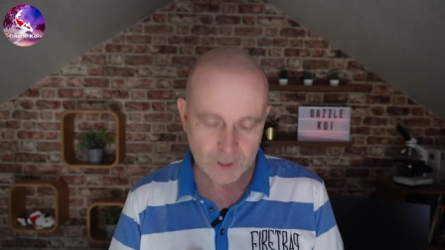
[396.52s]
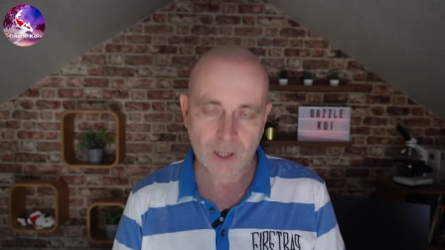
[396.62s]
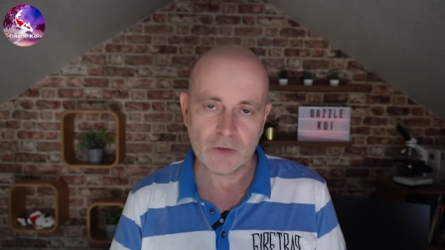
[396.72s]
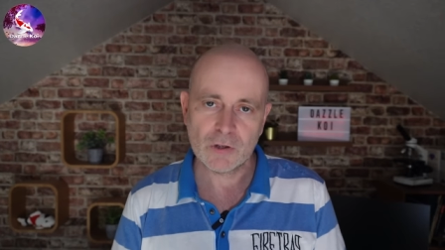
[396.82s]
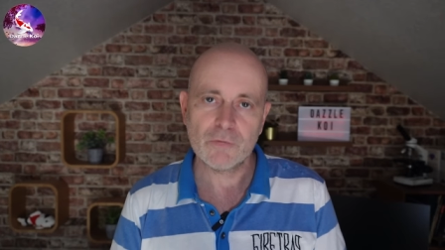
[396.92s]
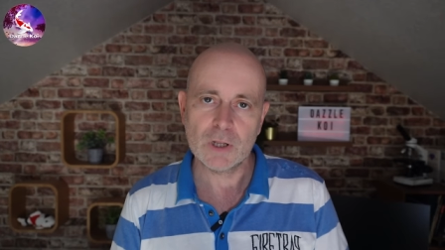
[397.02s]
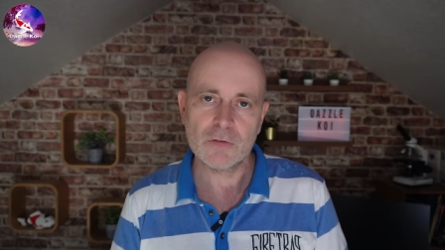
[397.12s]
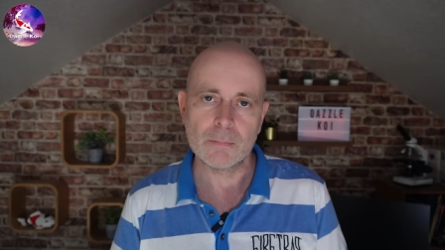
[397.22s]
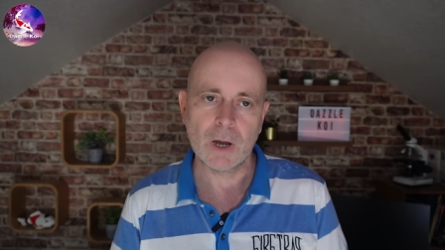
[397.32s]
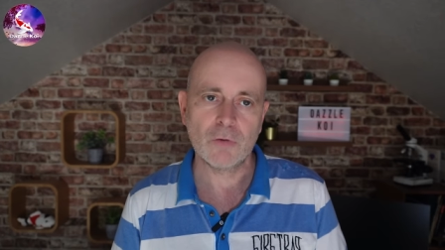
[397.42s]
Get yourself a
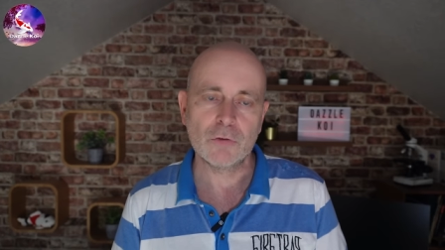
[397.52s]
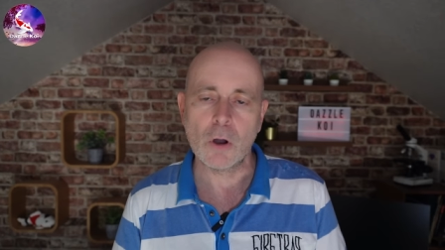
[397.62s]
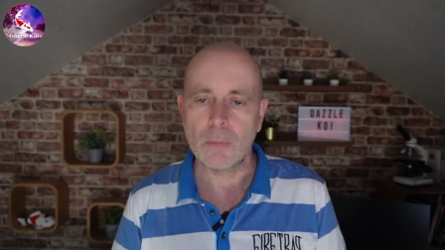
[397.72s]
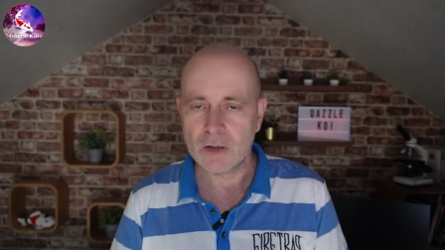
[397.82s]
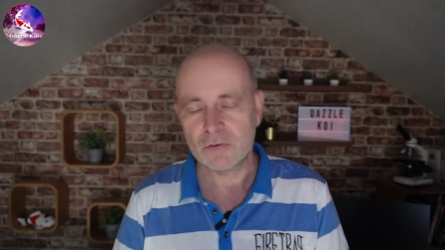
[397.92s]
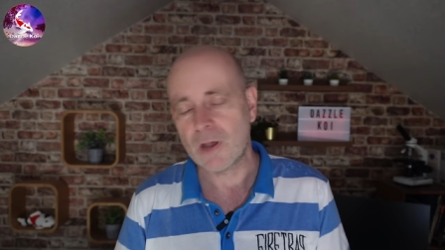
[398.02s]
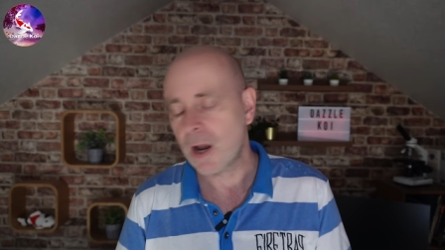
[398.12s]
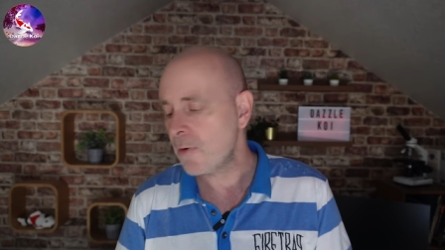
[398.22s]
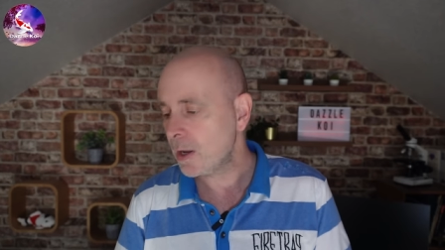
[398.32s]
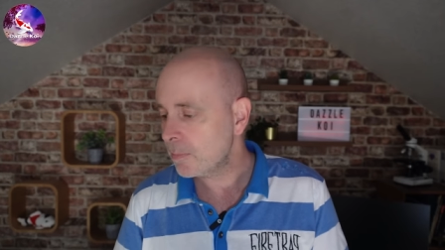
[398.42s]
decent microscope. As I
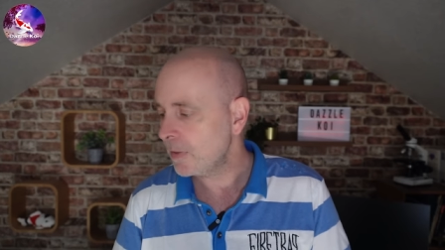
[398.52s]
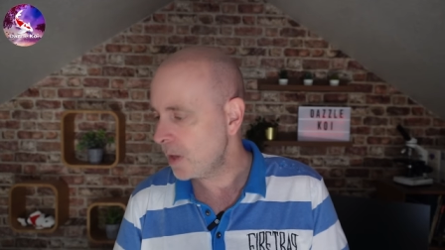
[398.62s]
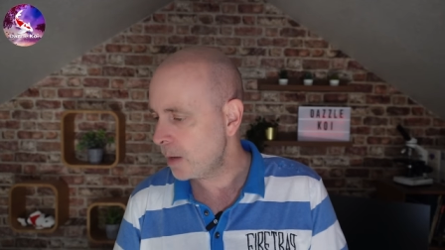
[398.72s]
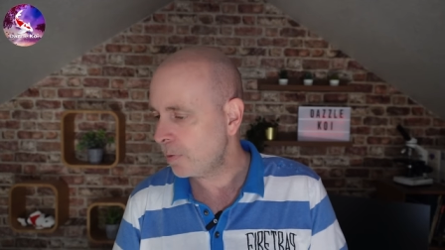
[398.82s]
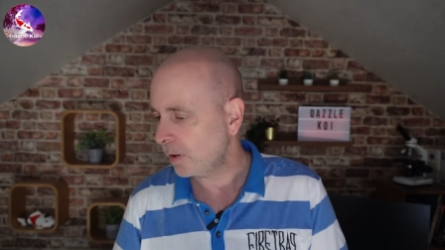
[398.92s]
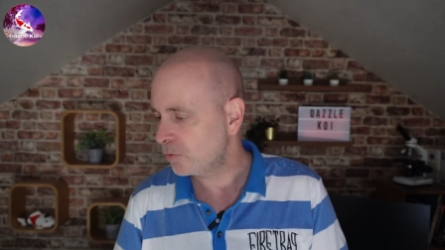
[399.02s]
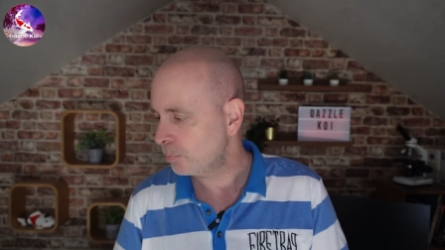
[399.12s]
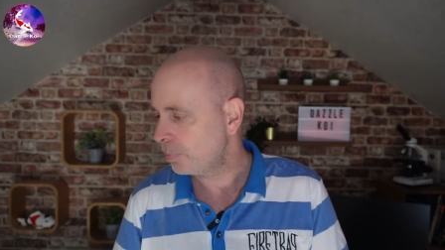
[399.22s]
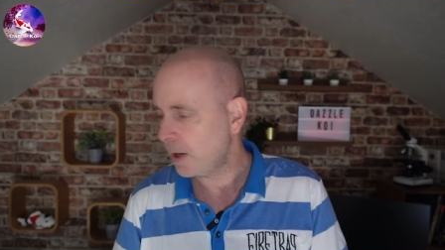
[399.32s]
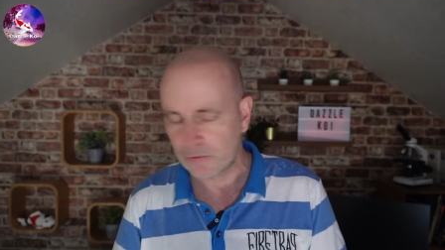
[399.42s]
say, I recommend the Apex
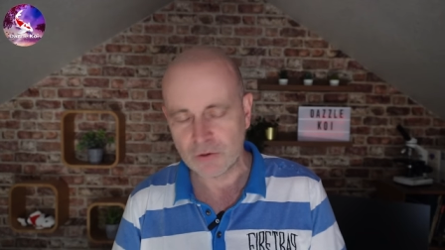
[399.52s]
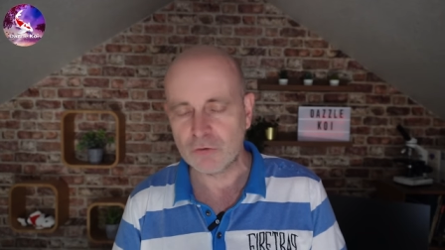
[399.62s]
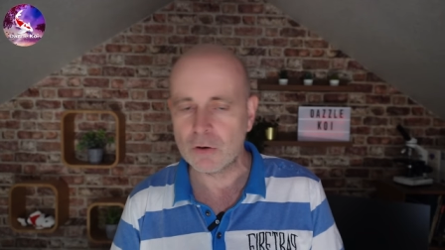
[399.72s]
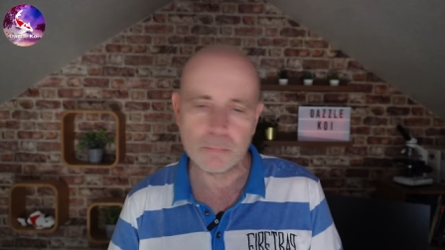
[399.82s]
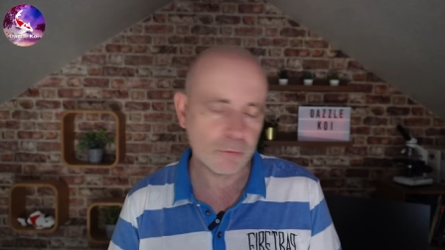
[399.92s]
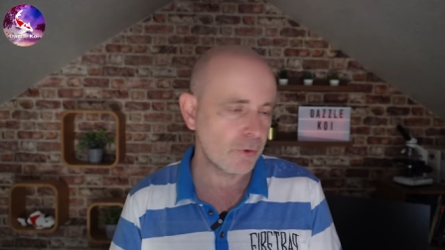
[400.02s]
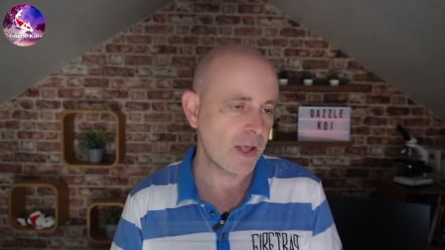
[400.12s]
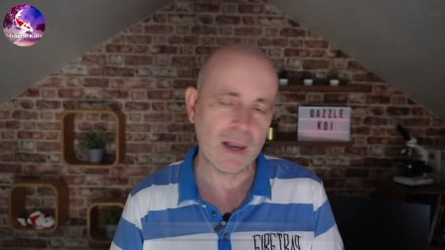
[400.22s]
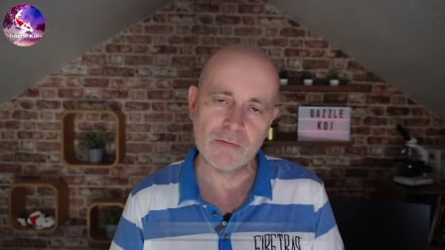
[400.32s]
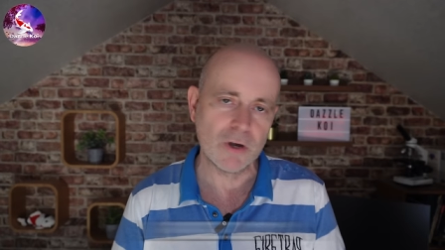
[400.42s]
Practitioner.
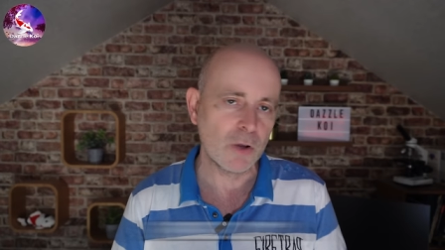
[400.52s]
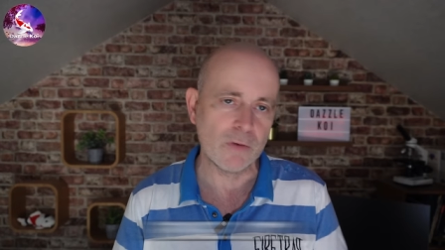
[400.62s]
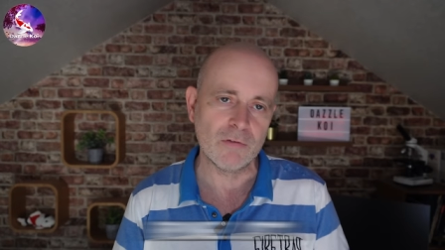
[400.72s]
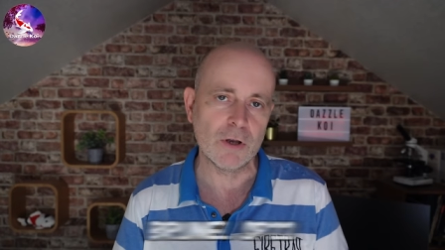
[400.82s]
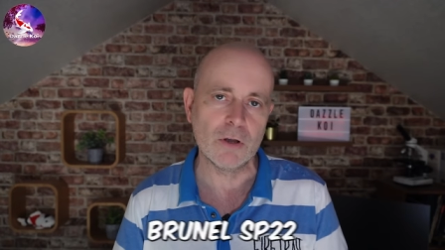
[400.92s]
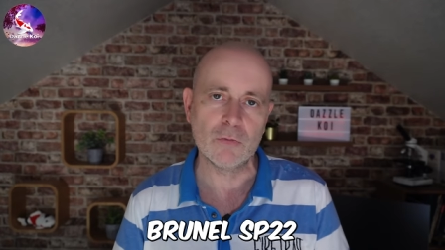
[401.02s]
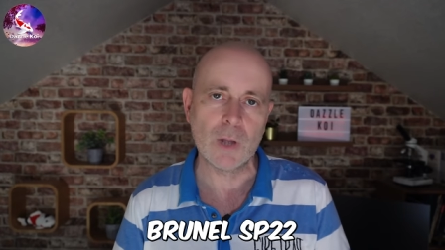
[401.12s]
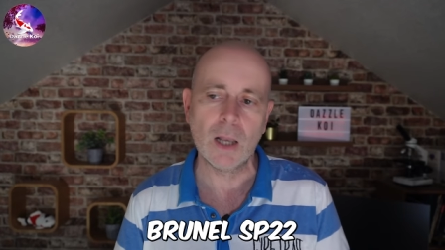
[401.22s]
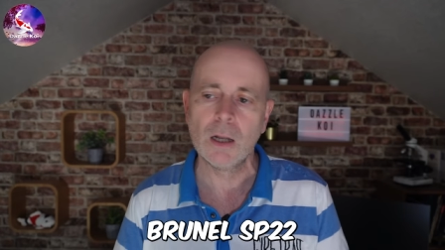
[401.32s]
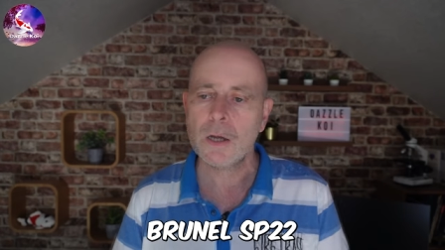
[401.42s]
Brunel have an equivalent as
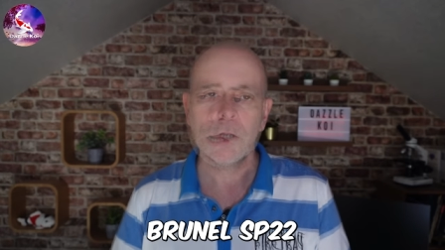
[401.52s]
well.